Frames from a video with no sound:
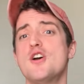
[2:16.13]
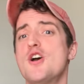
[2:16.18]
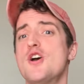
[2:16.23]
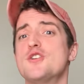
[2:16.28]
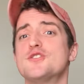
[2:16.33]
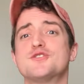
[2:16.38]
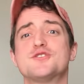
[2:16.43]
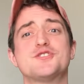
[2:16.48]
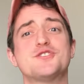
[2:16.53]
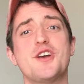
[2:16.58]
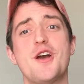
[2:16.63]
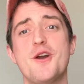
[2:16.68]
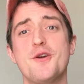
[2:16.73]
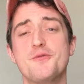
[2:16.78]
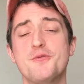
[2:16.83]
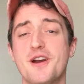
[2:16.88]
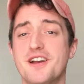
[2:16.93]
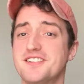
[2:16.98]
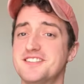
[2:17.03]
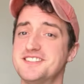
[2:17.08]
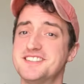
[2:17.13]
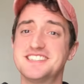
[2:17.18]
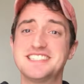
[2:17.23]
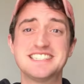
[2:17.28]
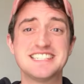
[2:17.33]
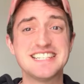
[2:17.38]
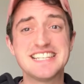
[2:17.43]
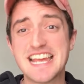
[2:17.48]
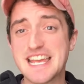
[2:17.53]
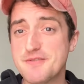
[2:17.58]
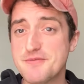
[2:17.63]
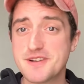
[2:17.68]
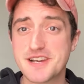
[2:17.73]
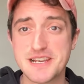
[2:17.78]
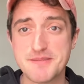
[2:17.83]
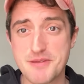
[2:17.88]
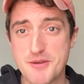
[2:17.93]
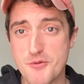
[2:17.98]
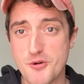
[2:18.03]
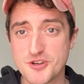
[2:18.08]
So today we're going to
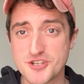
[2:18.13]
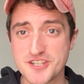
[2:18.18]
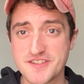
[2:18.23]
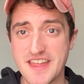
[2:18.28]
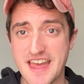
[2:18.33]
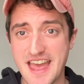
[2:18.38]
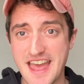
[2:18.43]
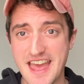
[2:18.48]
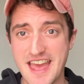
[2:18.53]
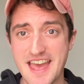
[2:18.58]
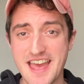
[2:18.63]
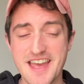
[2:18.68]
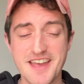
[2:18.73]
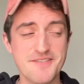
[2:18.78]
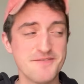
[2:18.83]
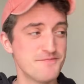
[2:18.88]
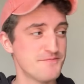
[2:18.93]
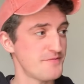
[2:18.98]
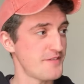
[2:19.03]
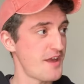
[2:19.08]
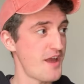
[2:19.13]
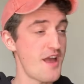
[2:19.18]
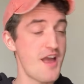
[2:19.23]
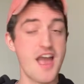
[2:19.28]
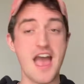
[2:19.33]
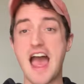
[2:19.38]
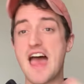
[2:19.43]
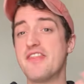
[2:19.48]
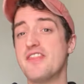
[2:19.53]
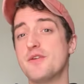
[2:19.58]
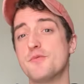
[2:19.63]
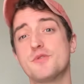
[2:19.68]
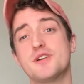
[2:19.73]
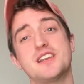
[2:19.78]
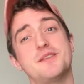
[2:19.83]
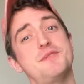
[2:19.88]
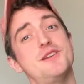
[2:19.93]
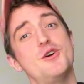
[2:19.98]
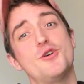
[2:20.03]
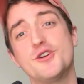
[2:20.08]
be washing their hair and then we're going to
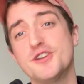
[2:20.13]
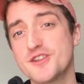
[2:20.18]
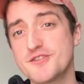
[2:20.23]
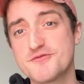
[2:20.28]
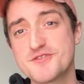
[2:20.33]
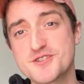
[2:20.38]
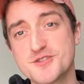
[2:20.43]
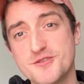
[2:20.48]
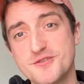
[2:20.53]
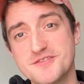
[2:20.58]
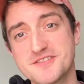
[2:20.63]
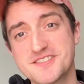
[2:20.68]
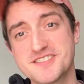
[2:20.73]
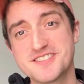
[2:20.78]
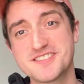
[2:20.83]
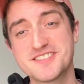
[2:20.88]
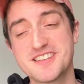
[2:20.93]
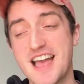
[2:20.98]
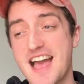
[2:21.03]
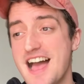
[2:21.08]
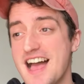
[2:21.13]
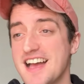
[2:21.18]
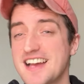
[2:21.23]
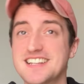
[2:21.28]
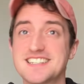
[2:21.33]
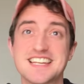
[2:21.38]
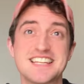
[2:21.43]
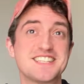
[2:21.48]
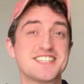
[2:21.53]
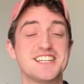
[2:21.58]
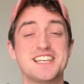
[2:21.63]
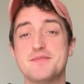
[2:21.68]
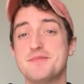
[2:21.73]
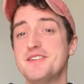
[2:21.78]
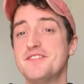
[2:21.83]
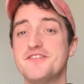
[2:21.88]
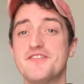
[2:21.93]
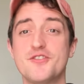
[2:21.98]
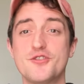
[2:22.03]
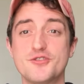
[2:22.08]
be looking at the results, and it's going to be
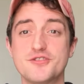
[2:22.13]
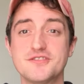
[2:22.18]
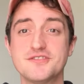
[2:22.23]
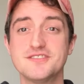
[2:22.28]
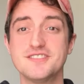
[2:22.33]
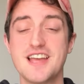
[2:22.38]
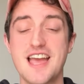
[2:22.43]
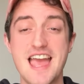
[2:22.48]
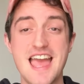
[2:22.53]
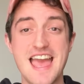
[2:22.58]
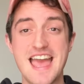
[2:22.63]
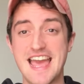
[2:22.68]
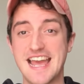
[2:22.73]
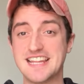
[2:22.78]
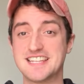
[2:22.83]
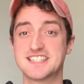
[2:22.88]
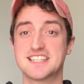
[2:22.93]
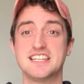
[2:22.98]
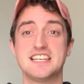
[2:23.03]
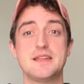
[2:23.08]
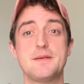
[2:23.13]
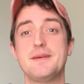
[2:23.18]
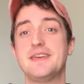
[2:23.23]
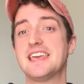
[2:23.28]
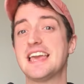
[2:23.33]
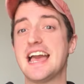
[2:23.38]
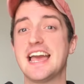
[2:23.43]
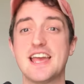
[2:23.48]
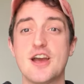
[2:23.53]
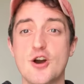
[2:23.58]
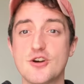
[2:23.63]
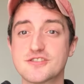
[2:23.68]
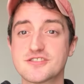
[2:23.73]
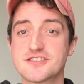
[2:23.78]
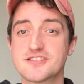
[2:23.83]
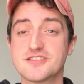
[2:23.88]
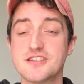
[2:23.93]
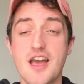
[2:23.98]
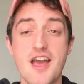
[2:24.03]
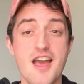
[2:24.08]
fun. It's going to be chaos.